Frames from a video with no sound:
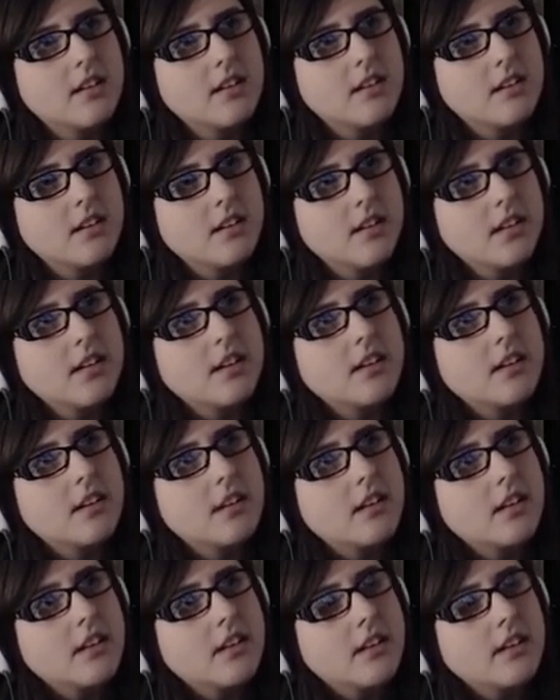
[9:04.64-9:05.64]
this.
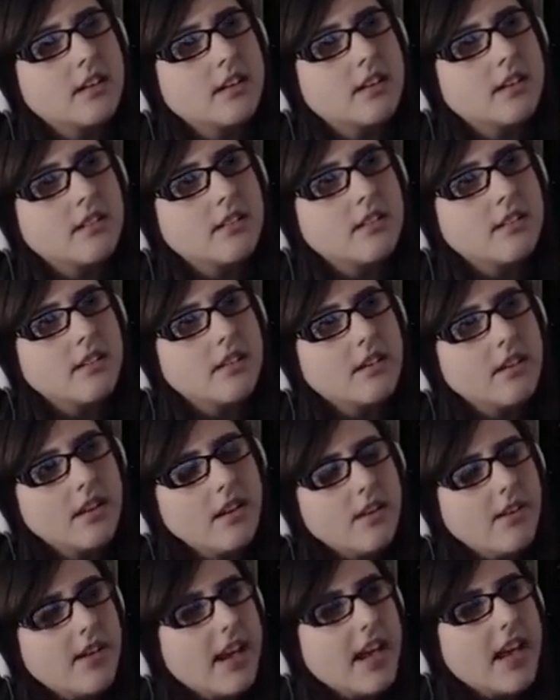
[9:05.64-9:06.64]

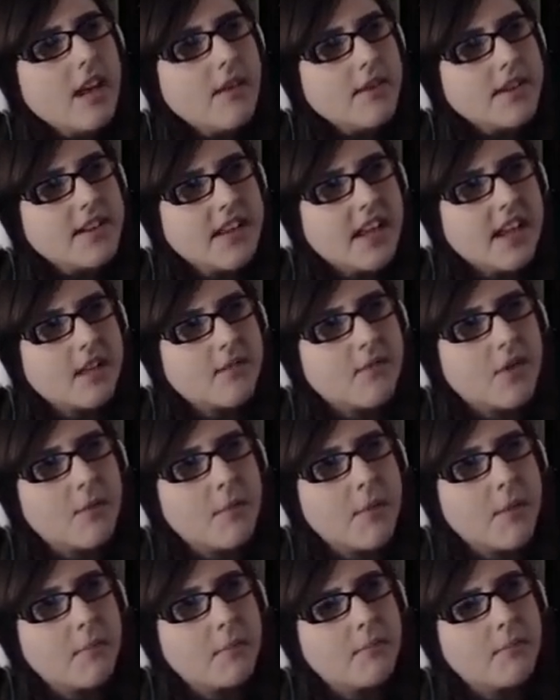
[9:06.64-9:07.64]
You can't All even right. take it from him.